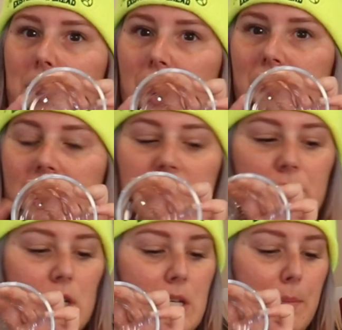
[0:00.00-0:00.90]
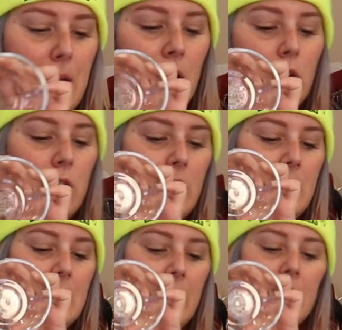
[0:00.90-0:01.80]
perfect for dipping
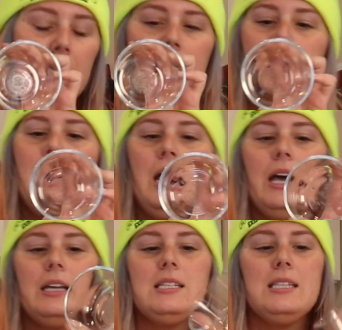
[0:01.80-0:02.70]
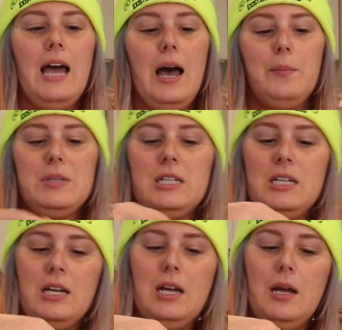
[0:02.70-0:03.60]
cookies in?
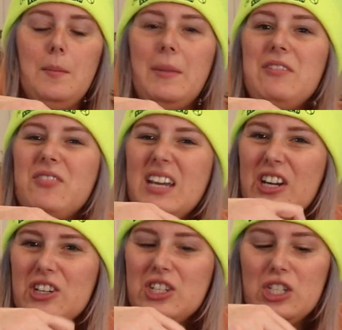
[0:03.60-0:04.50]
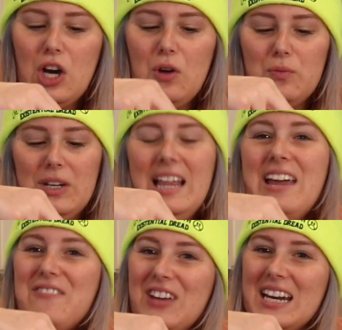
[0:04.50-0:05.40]
Except my fingers don't
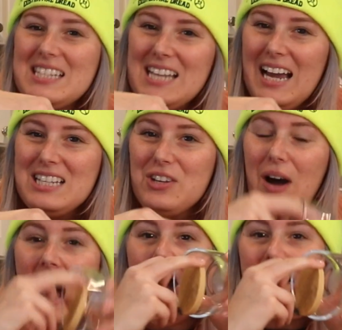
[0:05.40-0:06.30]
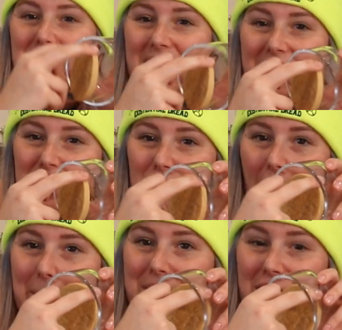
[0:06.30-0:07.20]
really fit inside, so I'm gonna
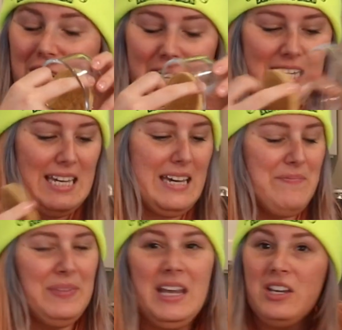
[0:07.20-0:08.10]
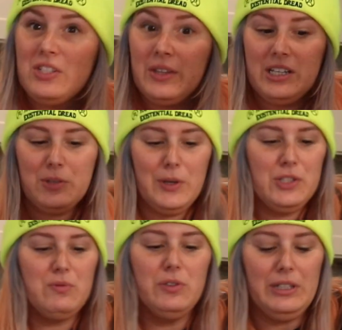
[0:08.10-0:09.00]
drop the cookie. So this
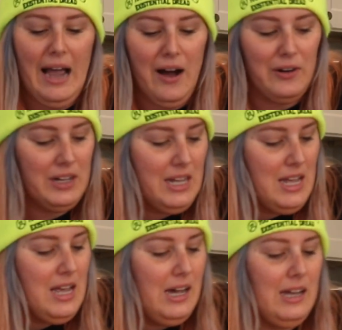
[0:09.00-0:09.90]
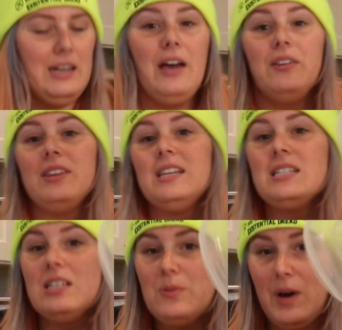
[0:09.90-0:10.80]
one's ruled out. Now,
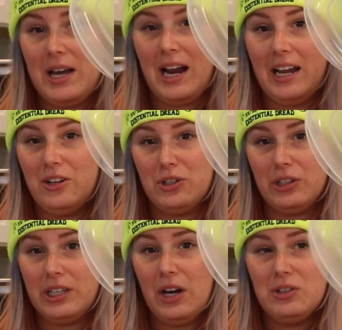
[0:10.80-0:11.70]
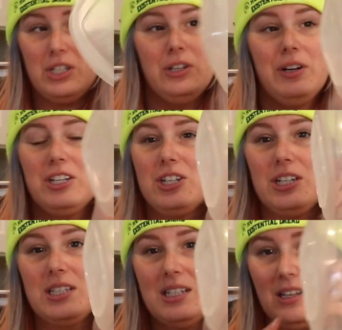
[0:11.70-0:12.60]
this is one I usually go to.
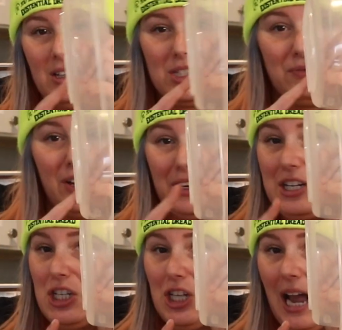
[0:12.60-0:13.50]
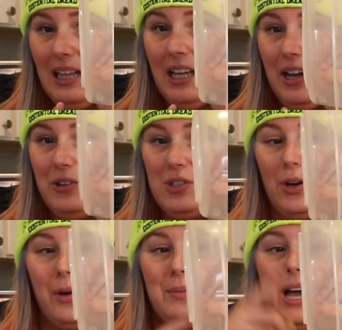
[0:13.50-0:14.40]
It's very shallow, so I'm